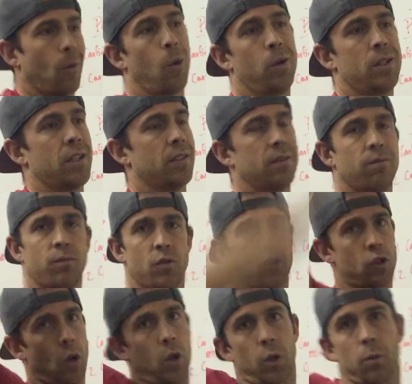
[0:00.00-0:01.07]
or just
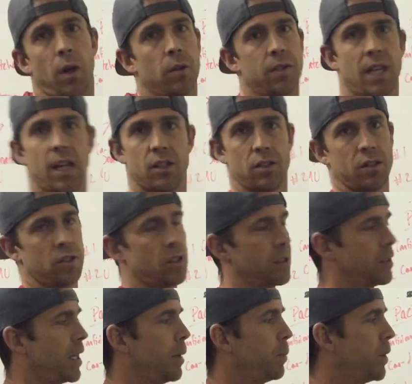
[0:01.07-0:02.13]
shoulder rotations,
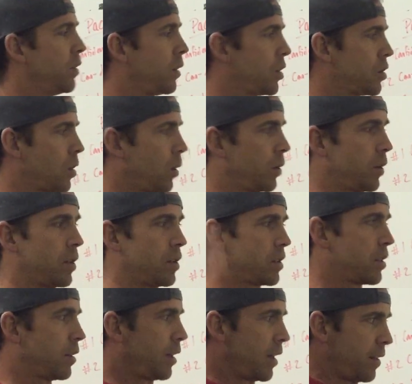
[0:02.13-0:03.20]
just keeping your
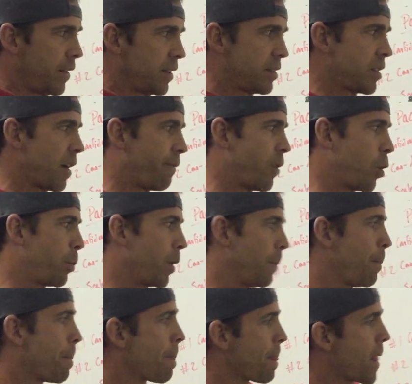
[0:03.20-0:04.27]
shoulders and this stuff
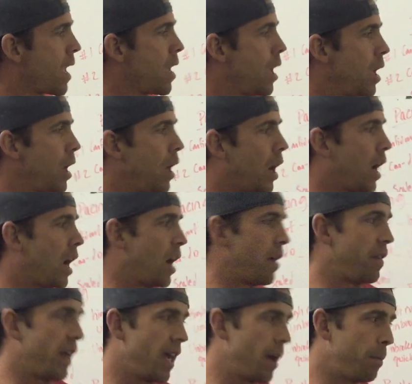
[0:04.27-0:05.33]
open.
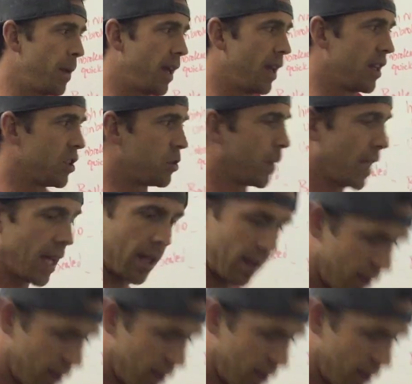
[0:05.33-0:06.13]
The hip hinge, we